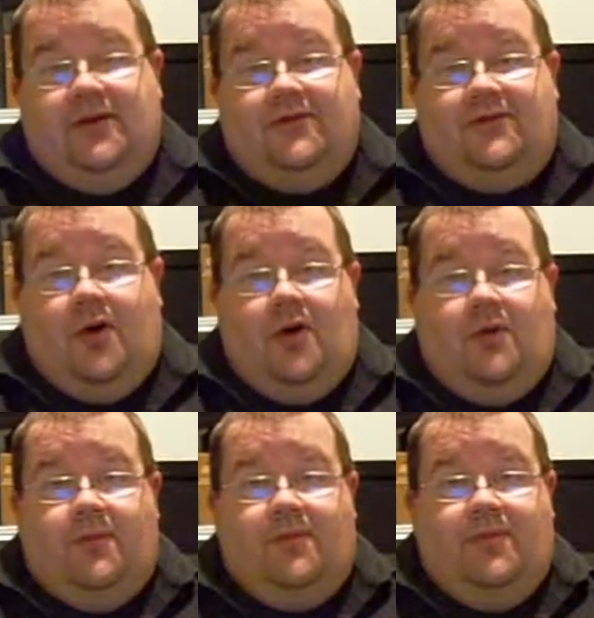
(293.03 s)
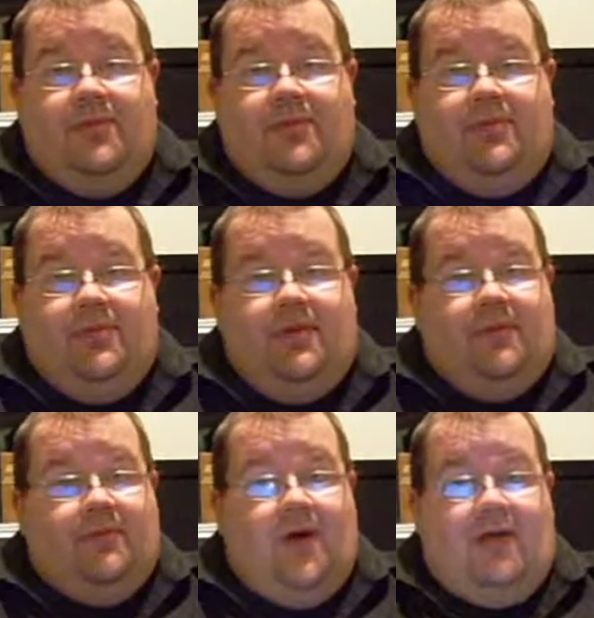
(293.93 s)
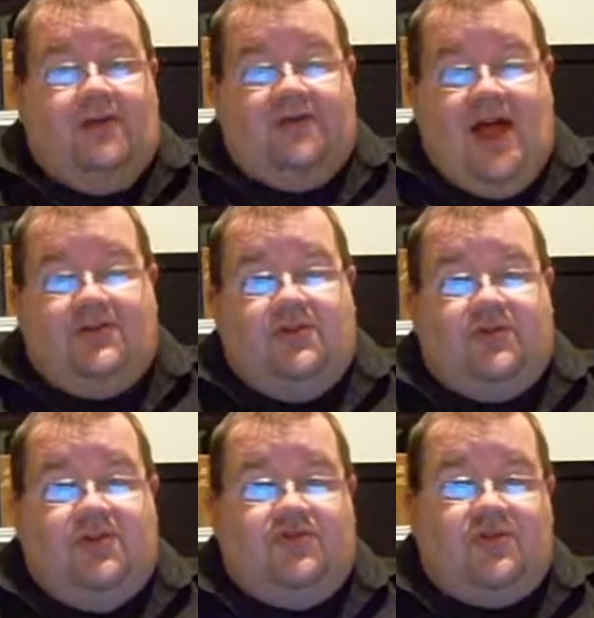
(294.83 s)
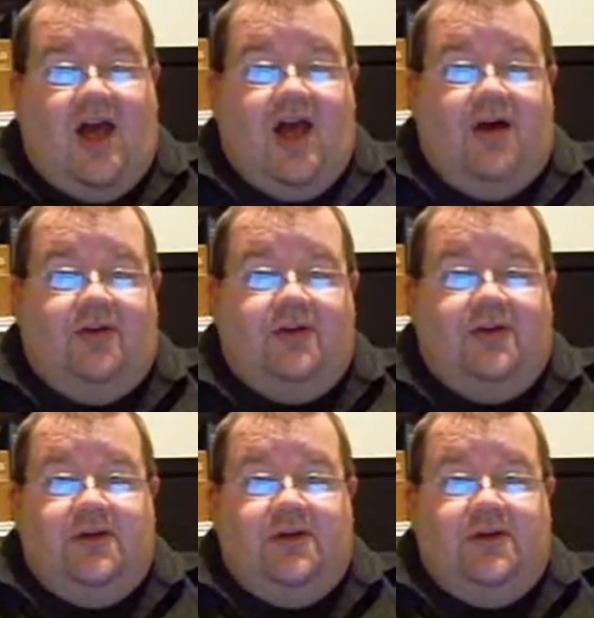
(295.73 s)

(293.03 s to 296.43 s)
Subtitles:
So while the statute says child,